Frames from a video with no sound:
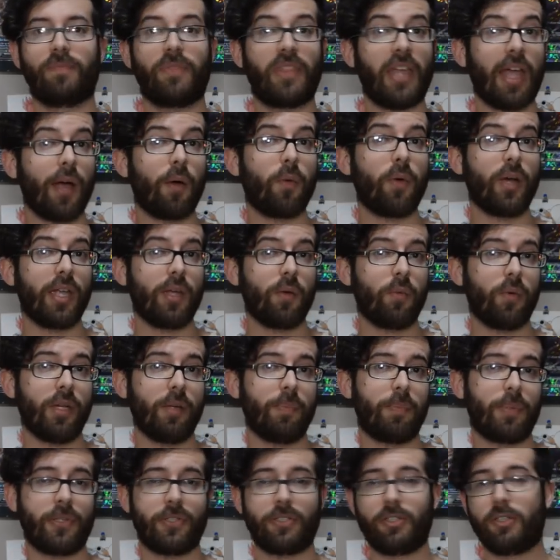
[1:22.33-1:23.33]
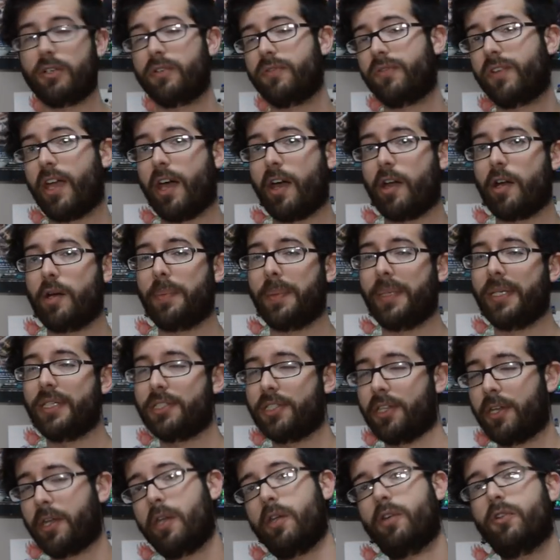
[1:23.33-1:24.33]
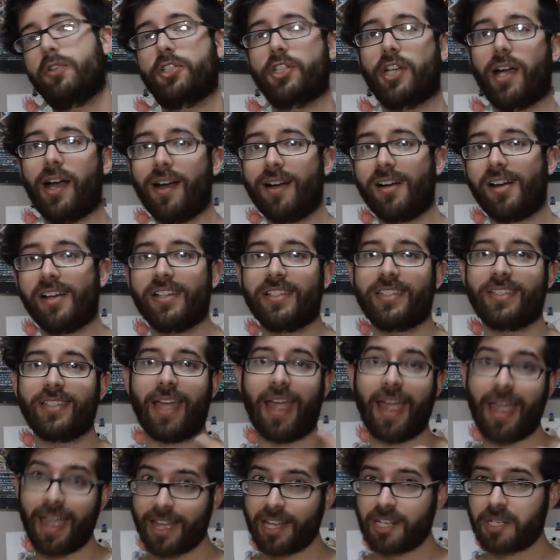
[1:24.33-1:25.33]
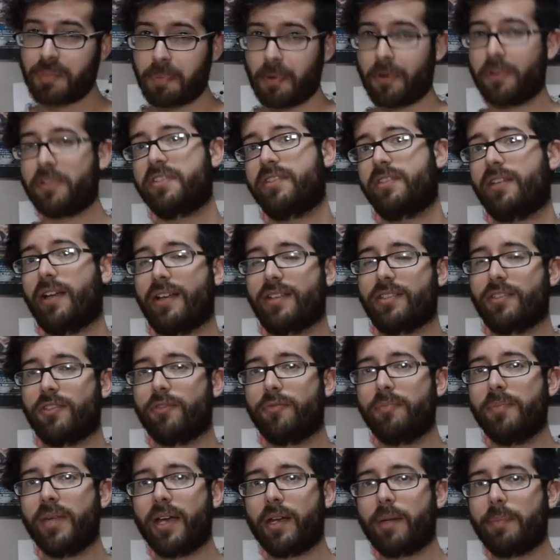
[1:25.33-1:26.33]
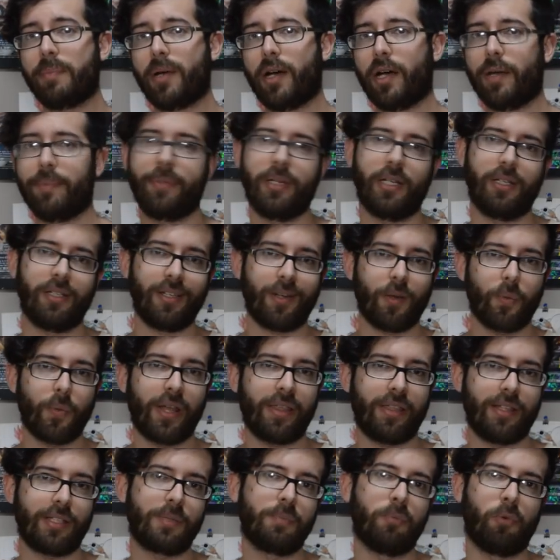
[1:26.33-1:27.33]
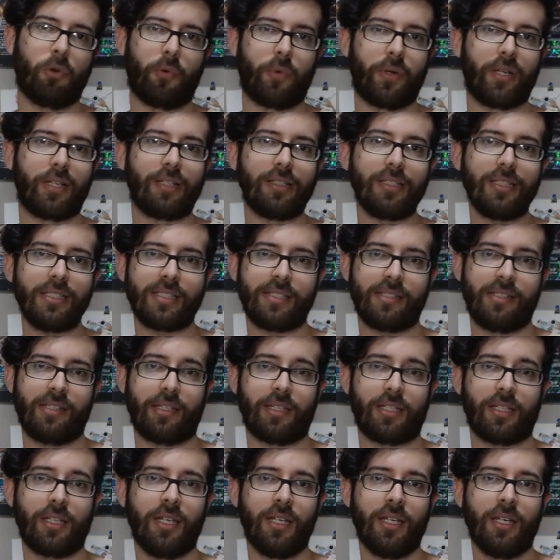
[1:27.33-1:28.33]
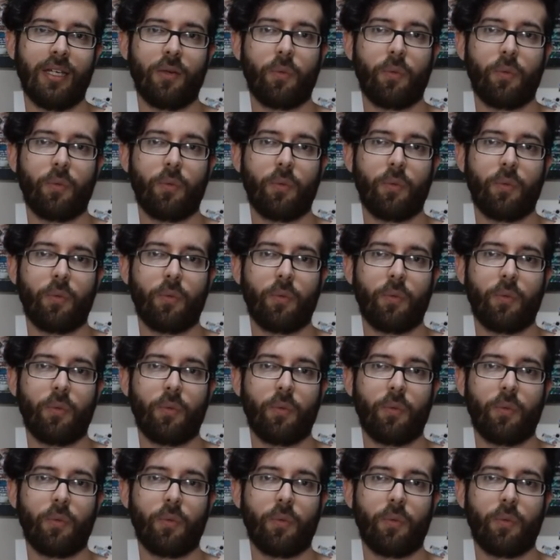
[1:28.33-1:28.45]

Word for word: That way we preserve Caterpie's huge eyes and both sides of Metapod, but in a way that's more realistic.